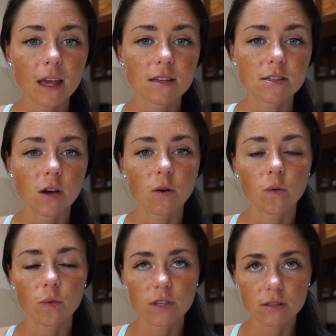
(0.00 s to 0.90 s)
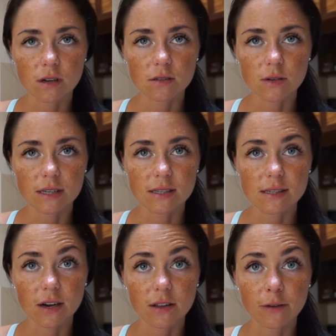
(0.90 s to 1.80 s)
so which is also
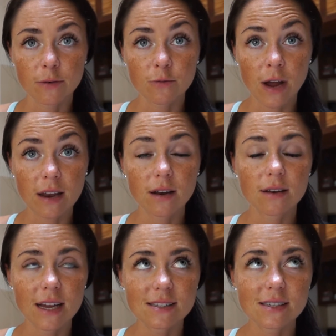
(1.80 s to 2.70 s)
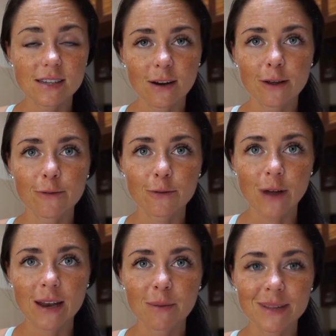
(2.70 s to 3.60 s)
necessarily for red, necessary for
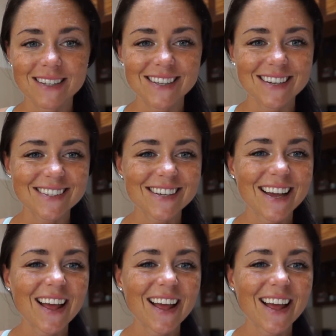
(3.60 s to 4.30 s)
red blood cells.